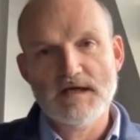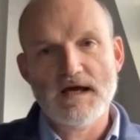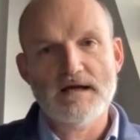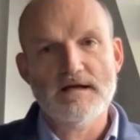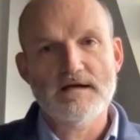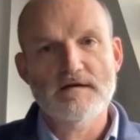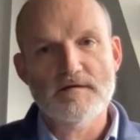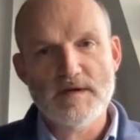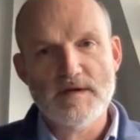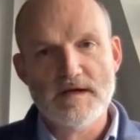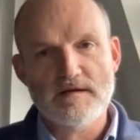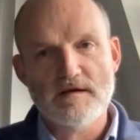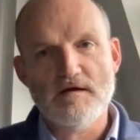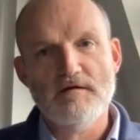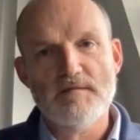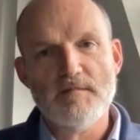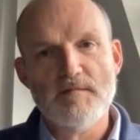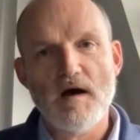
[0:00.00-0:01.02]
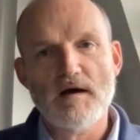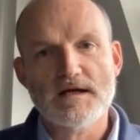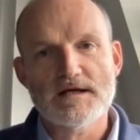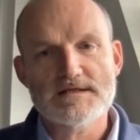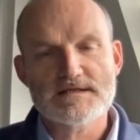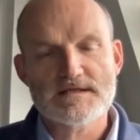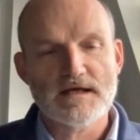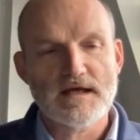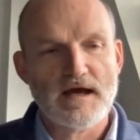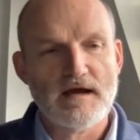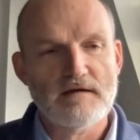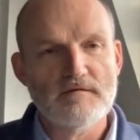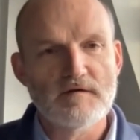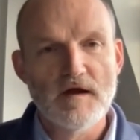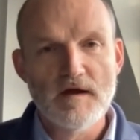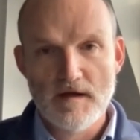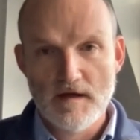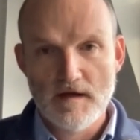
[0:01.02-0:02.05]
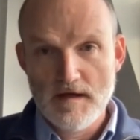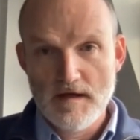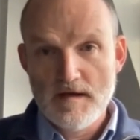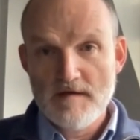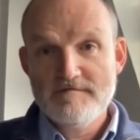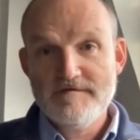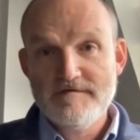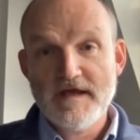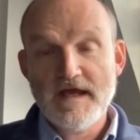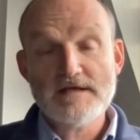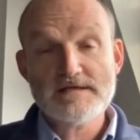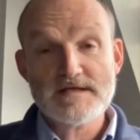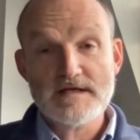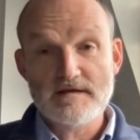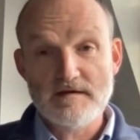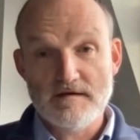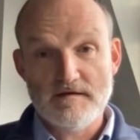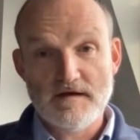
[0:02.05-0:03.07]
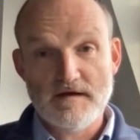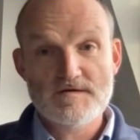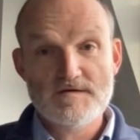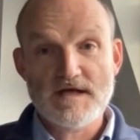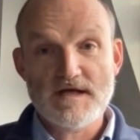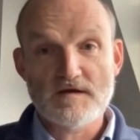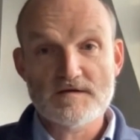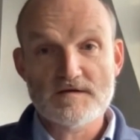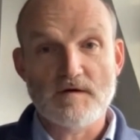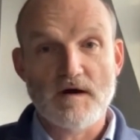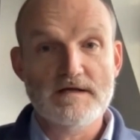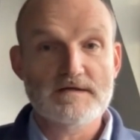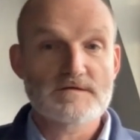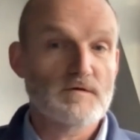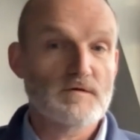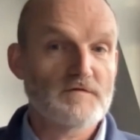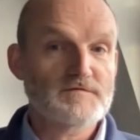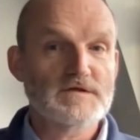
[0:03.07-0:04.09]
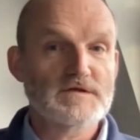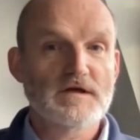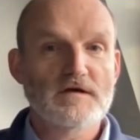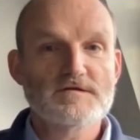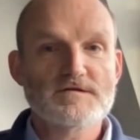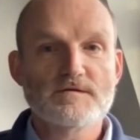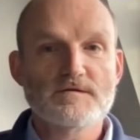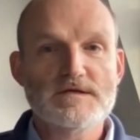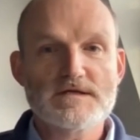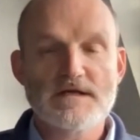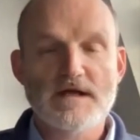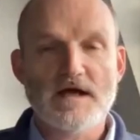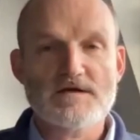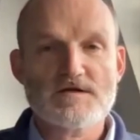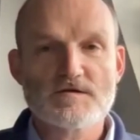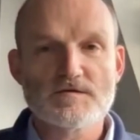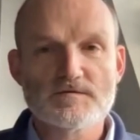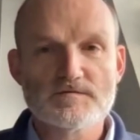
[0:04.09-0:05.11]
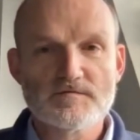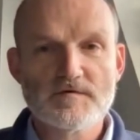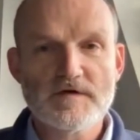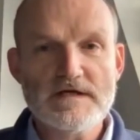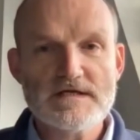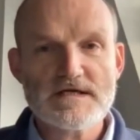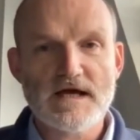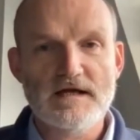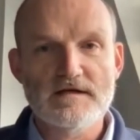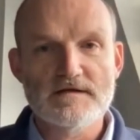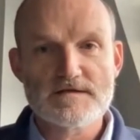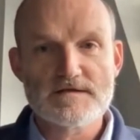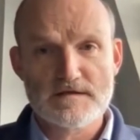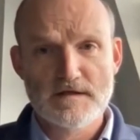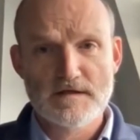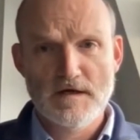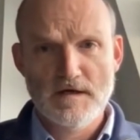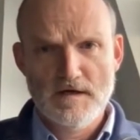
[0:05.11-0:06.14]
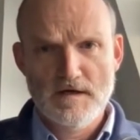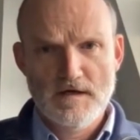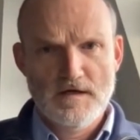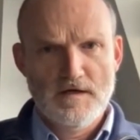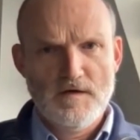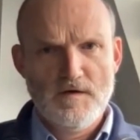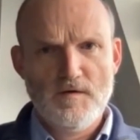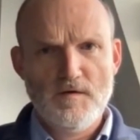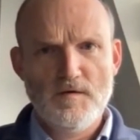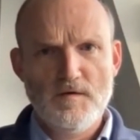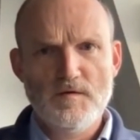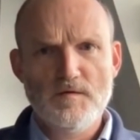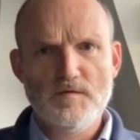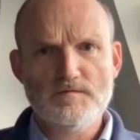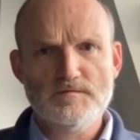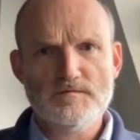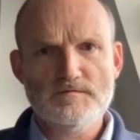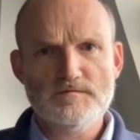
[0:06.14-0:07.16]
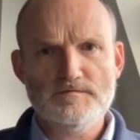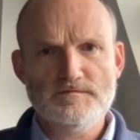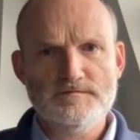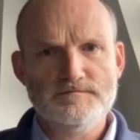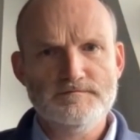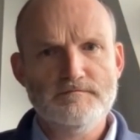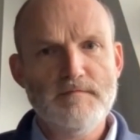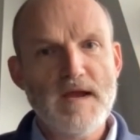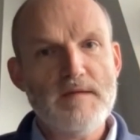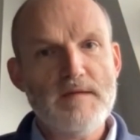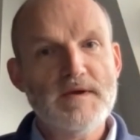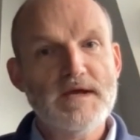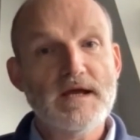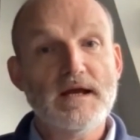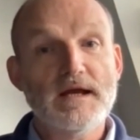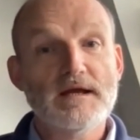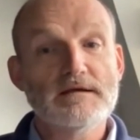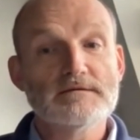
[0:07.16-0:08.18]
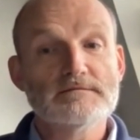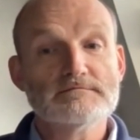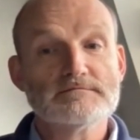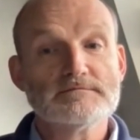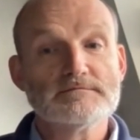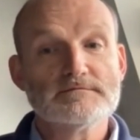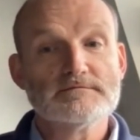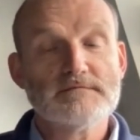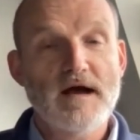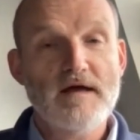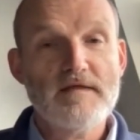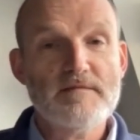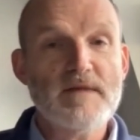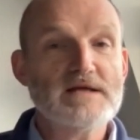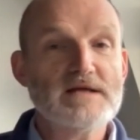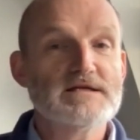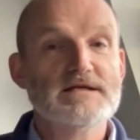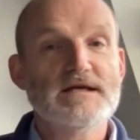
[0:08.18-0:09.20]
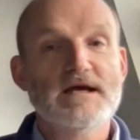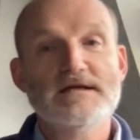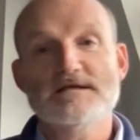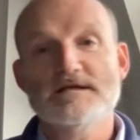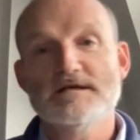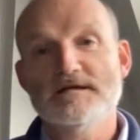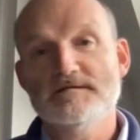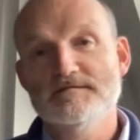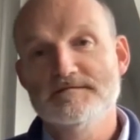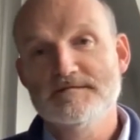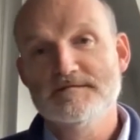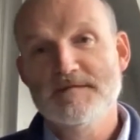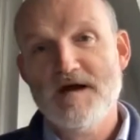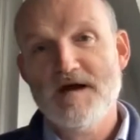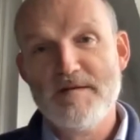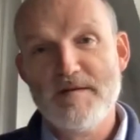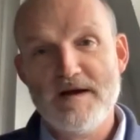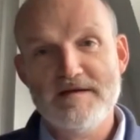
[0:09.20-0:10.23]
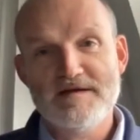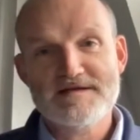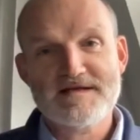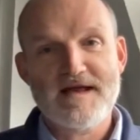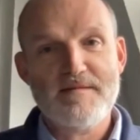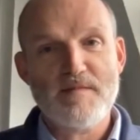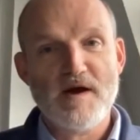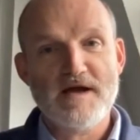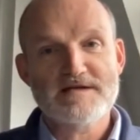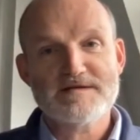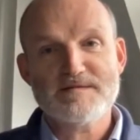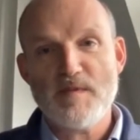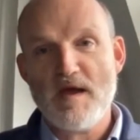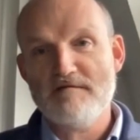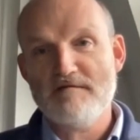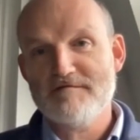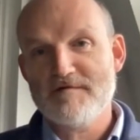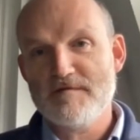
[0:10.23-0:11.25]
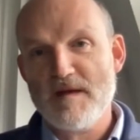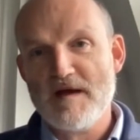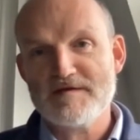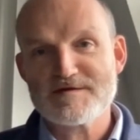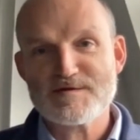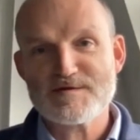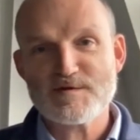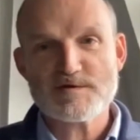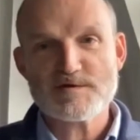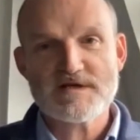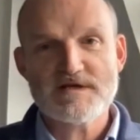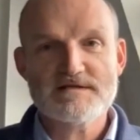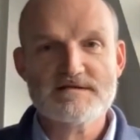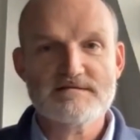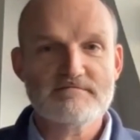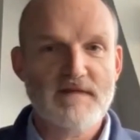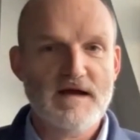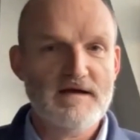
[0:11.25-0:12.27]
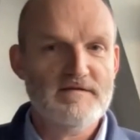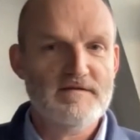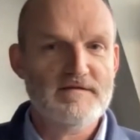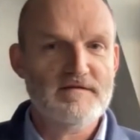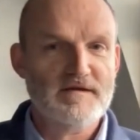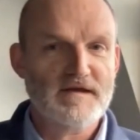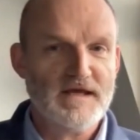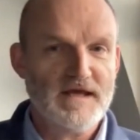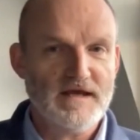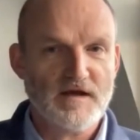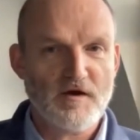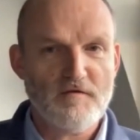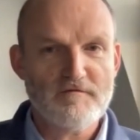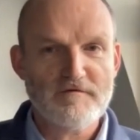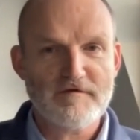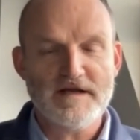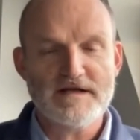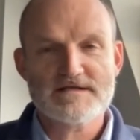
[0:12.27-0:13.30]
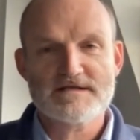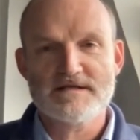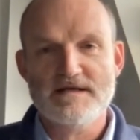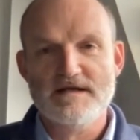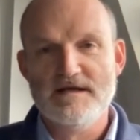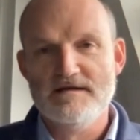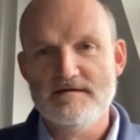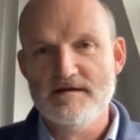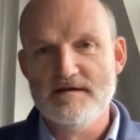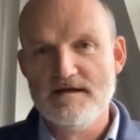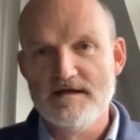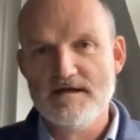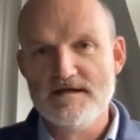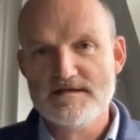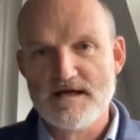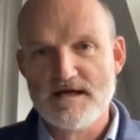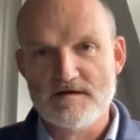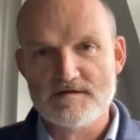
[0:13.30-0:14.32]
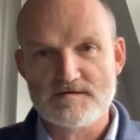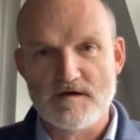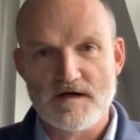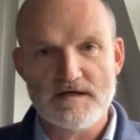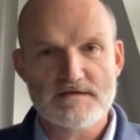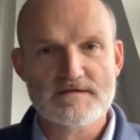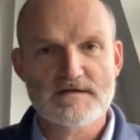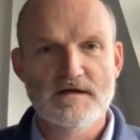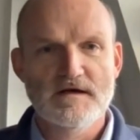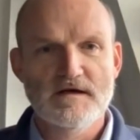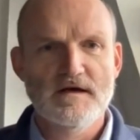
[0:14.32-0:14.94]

Canada being the only markets that count, forgetting that those sales rights will often go to international retailers who may be getting other metadata about the same ISBN from other sources, and then they get conflicts in the sales rights.